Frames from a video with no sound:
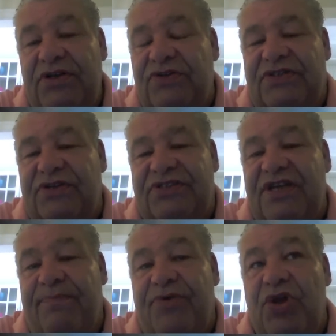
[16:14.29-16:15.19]
You still
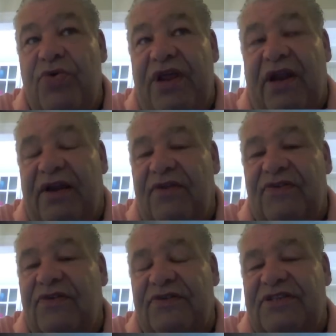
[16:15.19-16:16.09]
see beauty in it, you
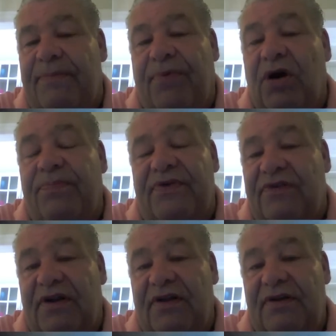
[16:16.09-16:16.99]
still see purpose in it.